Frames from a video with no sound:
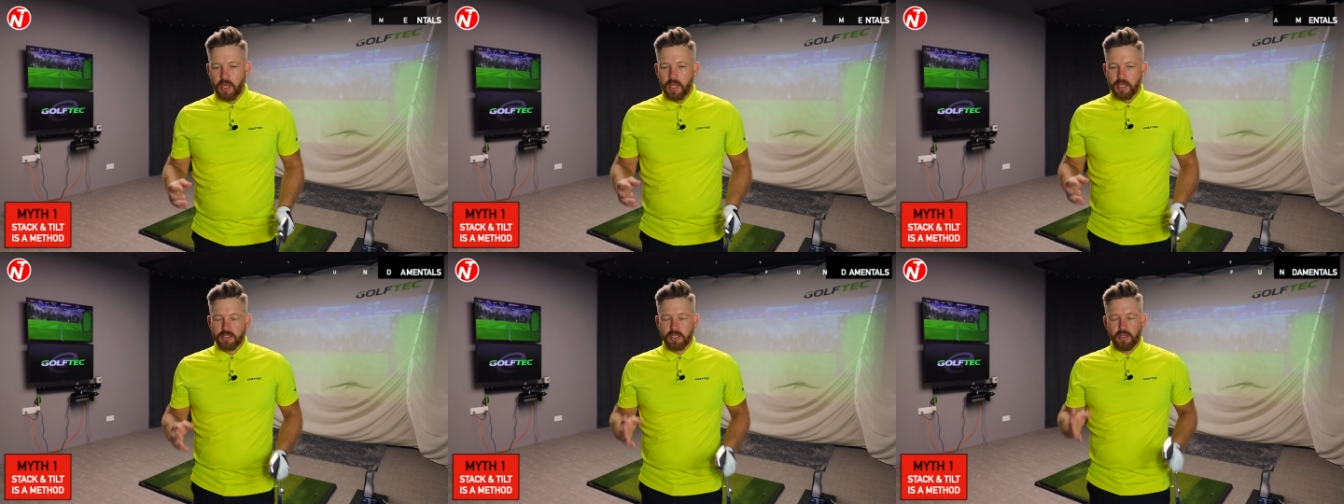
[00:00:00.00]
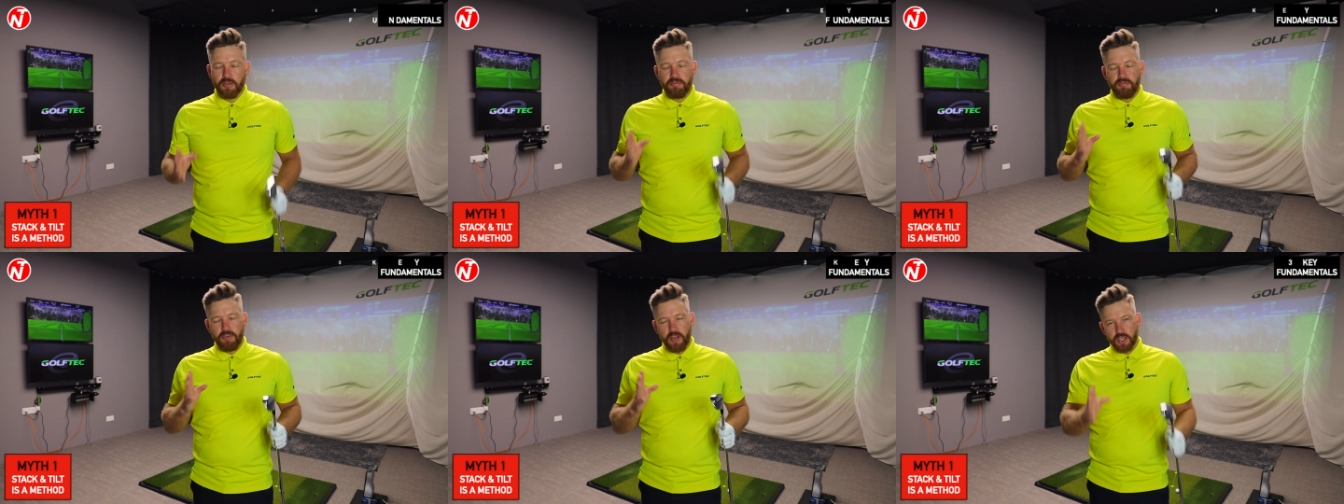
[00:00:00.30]
So
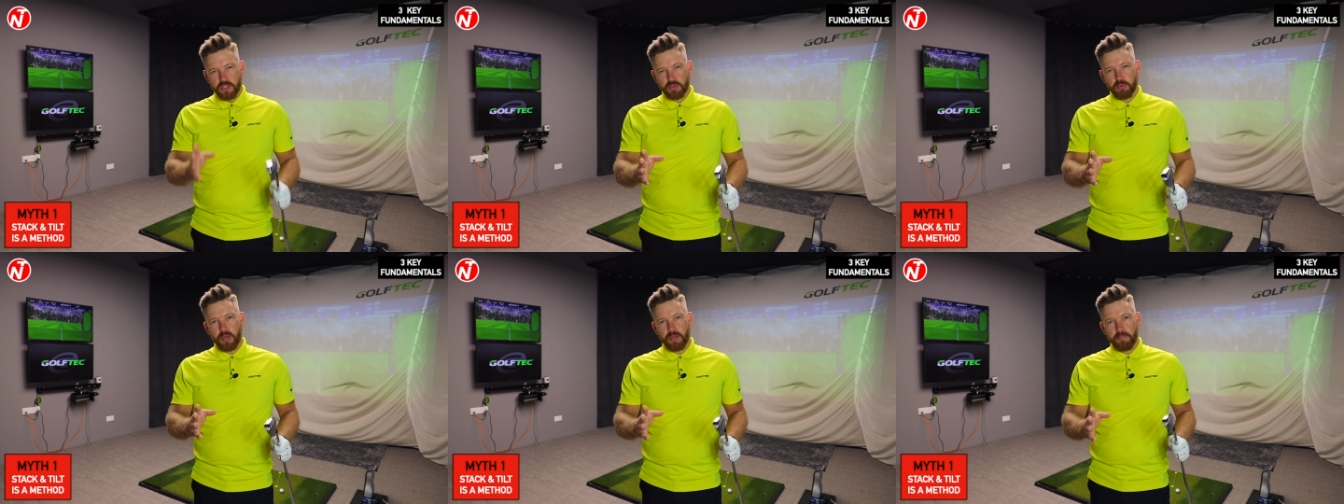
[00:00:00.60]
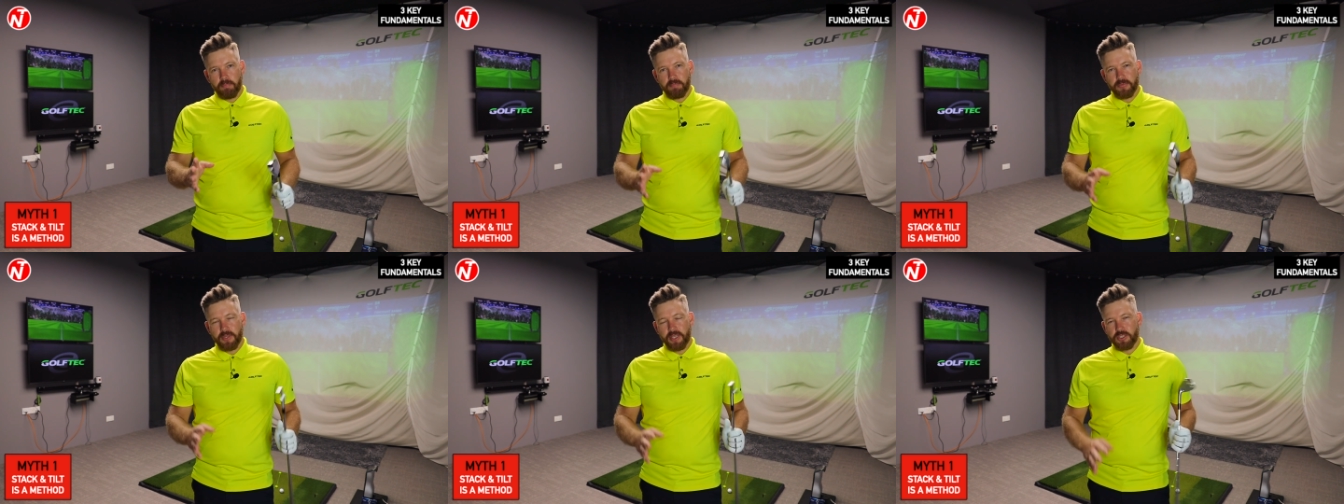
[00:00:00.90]
the first
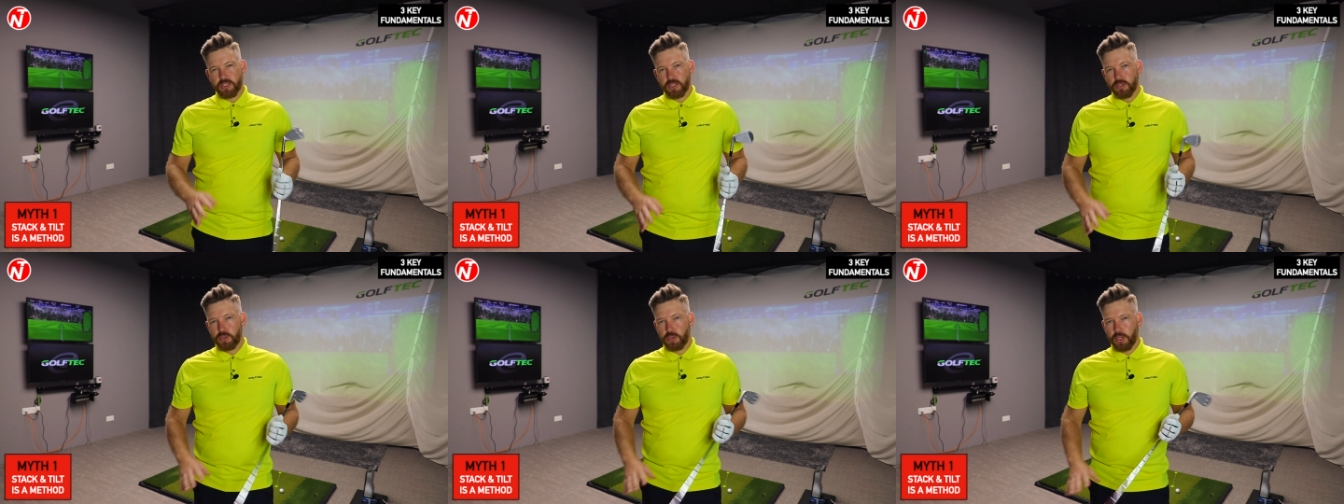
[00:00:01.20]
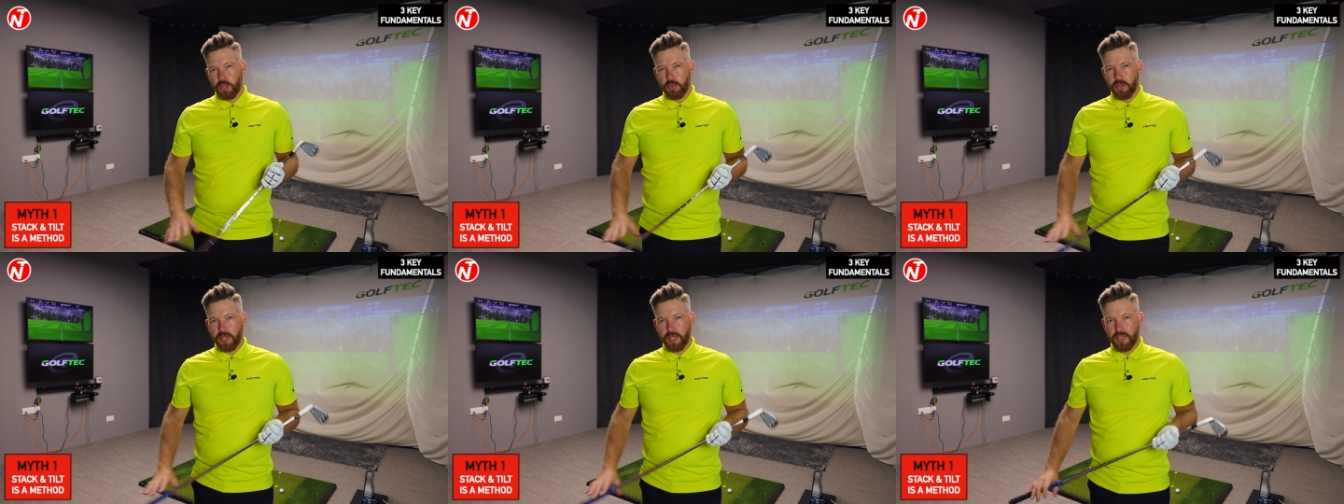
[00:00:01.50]
one is
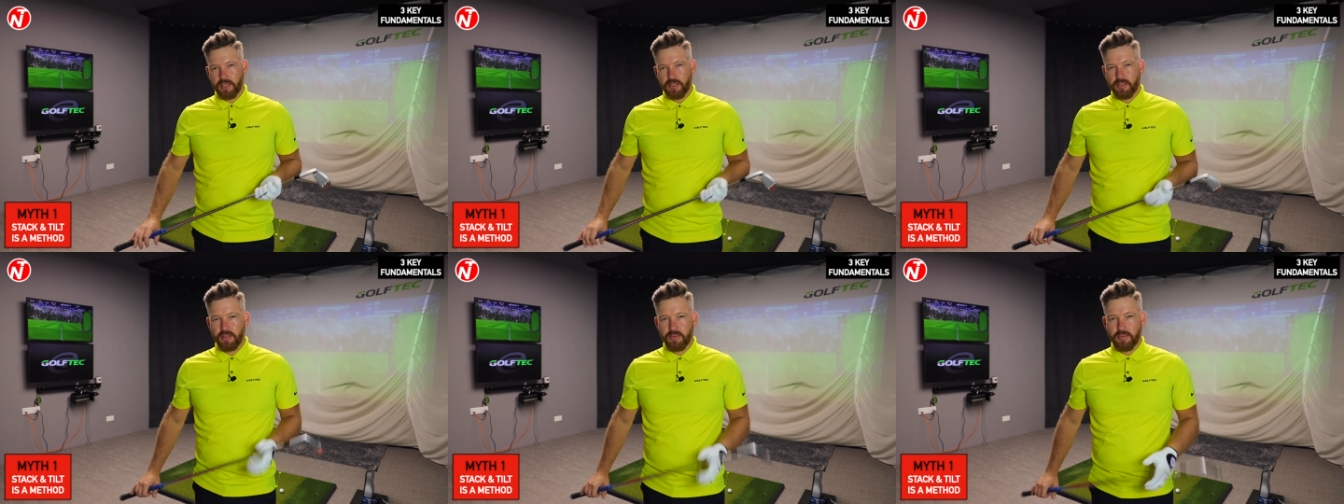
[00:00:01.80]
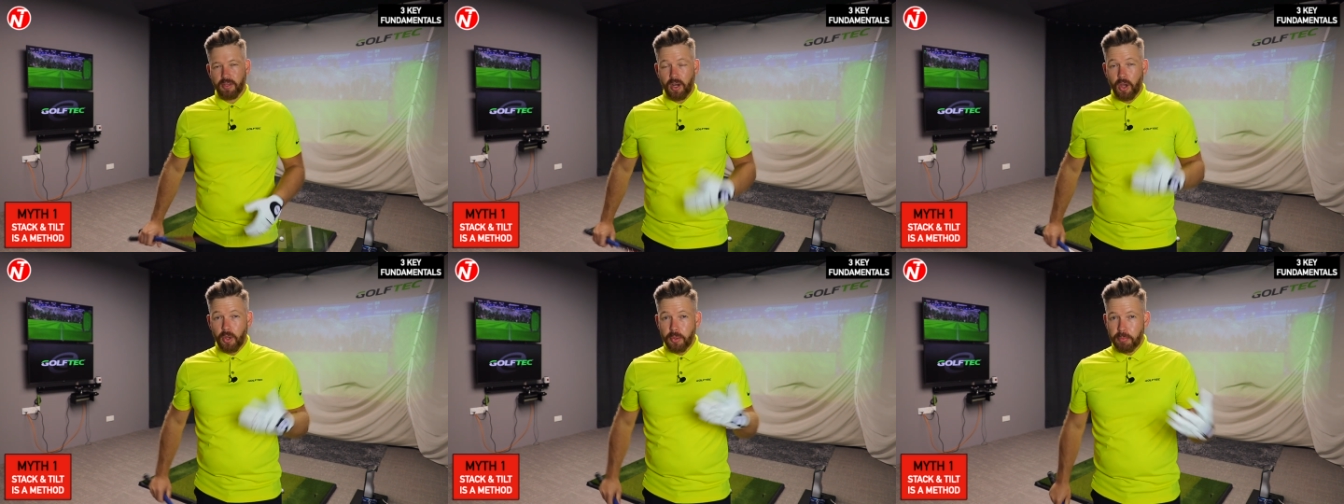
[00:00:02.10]
controlling
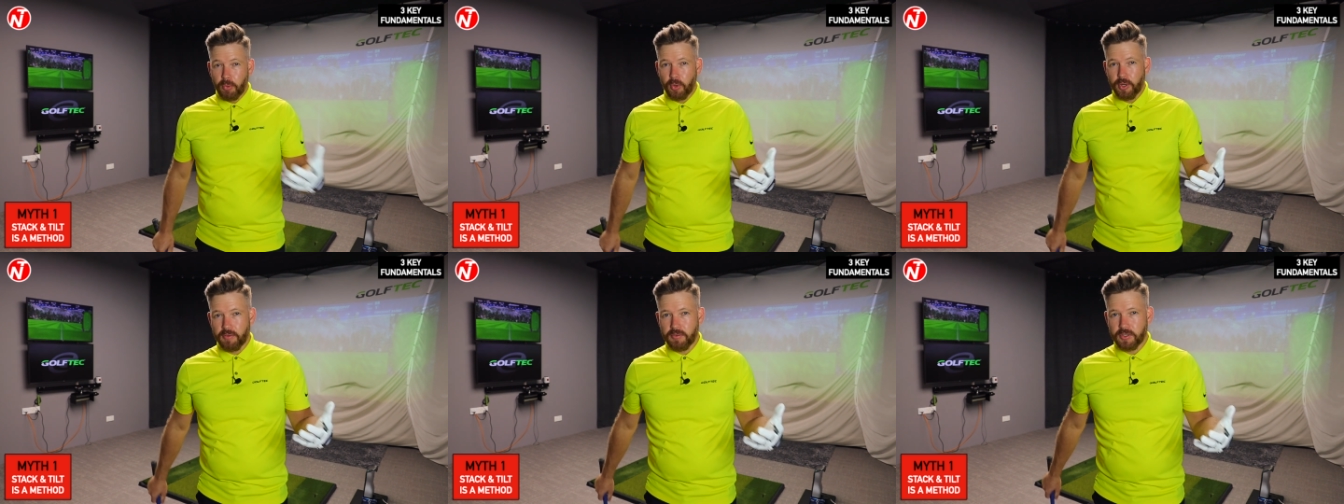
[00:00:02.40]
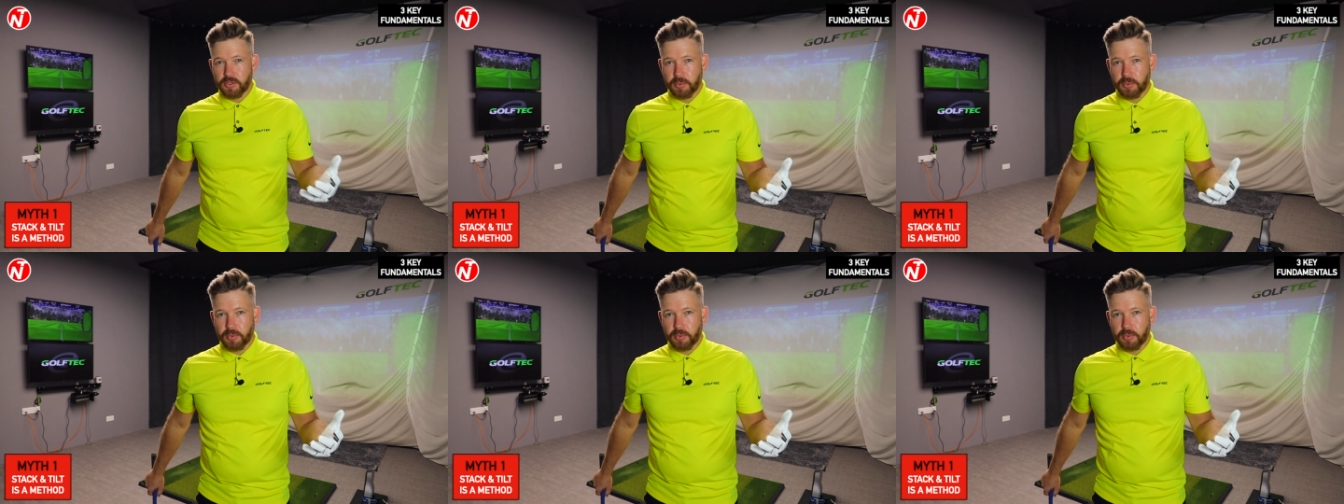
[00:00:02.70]
the low point of the